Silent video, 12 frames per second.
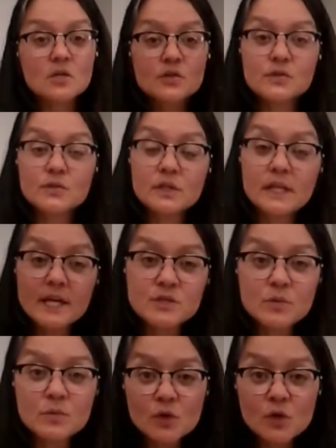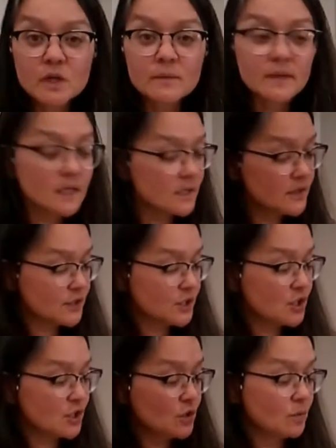So the next one we're going to make is a
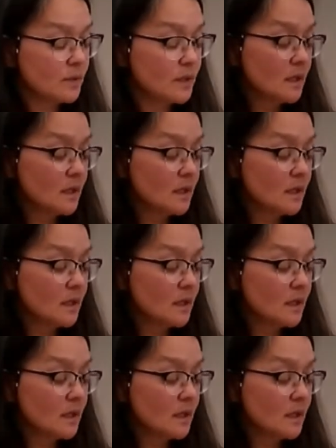cube.